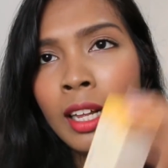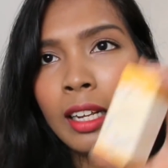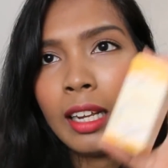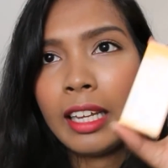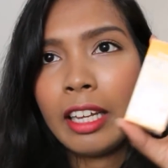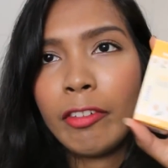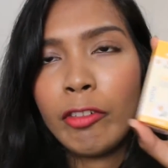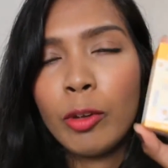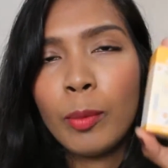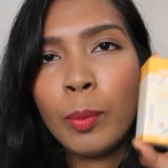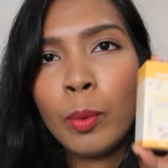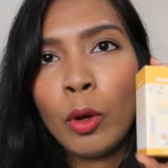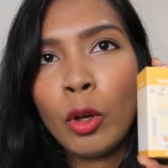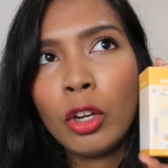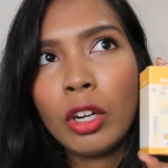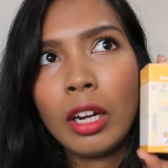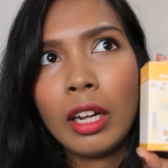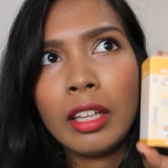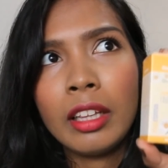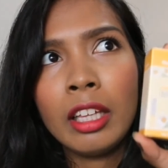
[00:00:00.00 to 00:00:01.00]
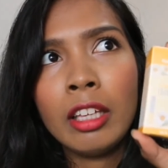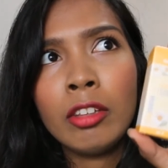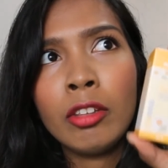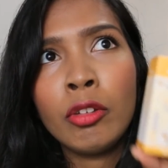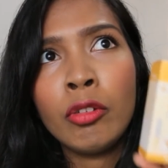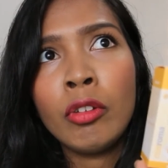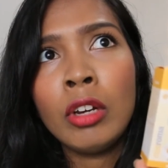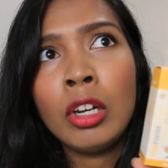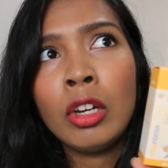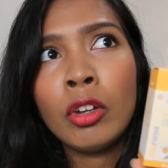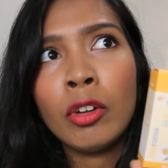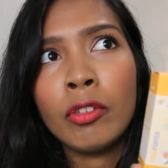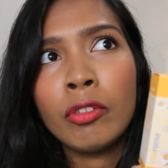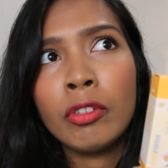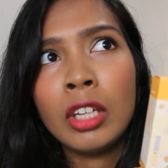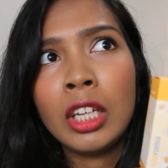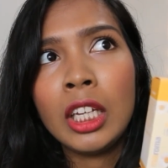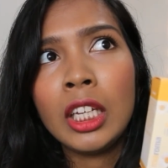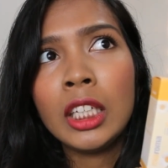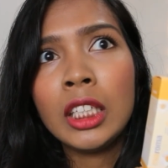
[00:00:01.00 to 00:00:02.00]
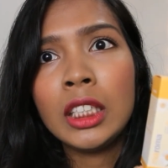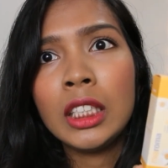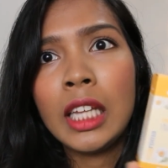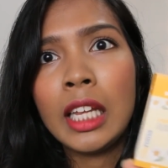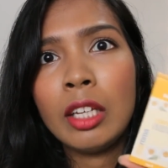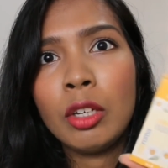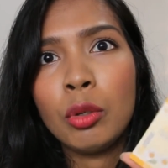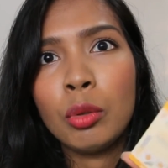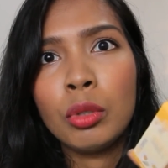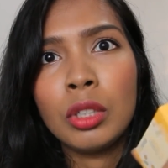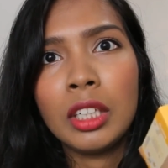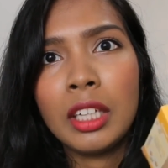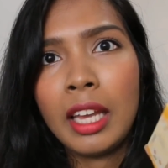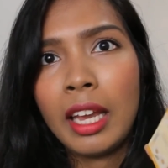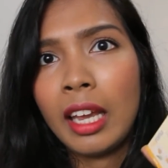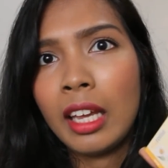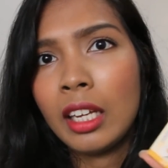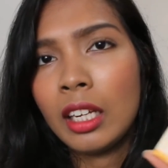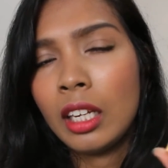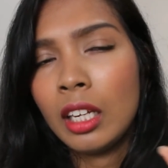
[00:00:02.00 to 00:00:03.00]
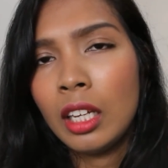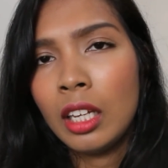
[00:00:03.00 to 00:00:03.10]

Like if you bought, I think, three of these, then you would get